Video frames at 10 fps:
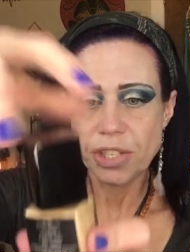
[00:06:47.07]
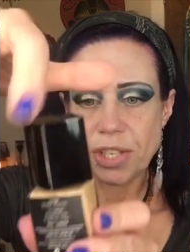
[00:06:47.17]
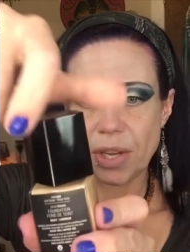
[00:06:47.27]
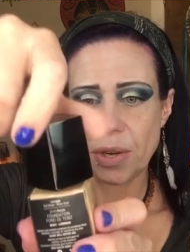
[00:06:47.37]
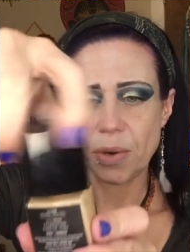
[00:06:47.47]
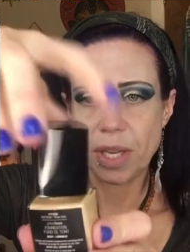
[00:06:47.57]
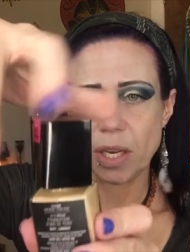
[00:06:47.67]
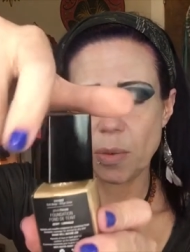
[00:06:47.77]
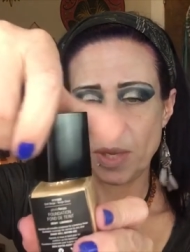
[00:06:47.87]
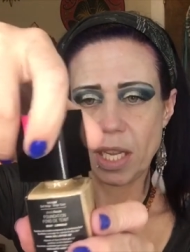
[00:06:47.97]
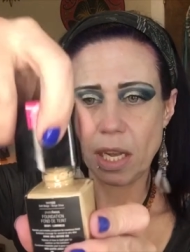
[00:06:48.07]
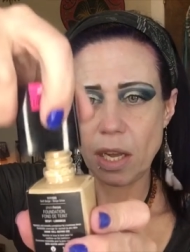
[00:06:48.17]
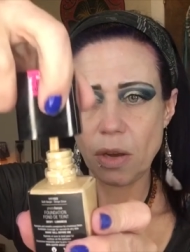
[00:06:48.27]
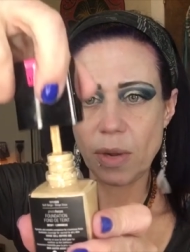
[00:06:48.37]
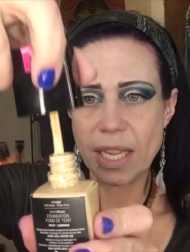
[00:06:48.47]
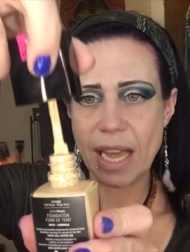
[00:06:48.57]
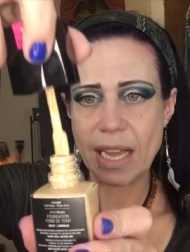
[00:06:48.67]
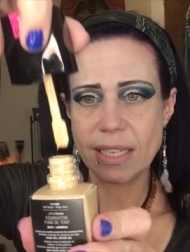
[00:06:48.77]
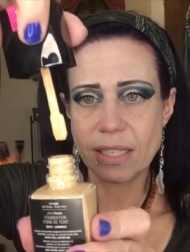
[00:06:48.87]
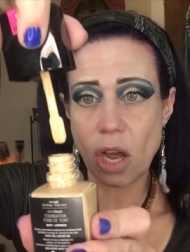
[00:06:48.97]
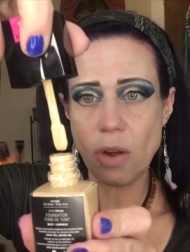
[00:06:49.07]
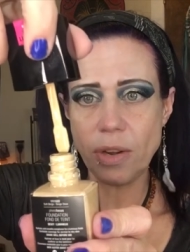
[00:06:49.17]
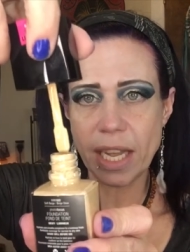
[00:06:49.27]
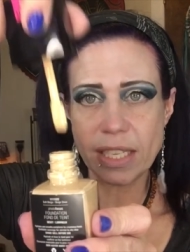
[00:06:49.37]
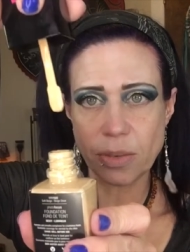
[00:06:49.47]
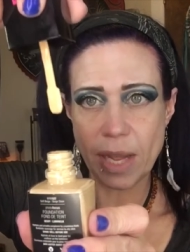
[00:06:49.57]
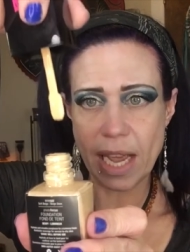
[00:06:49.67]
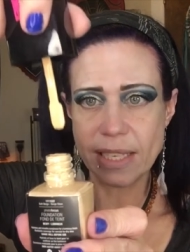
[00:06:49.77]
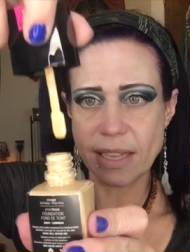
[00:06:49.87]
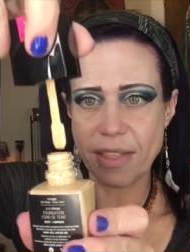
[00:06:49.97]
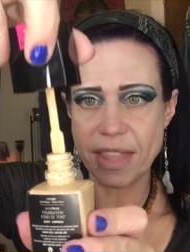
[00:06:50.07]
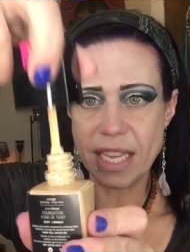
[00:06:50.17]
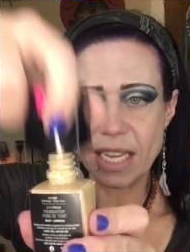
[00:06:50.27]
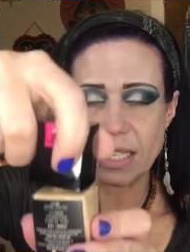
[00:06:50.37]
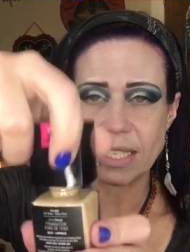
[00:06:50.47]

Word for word: So here we go. It has, oh, okay, so it has the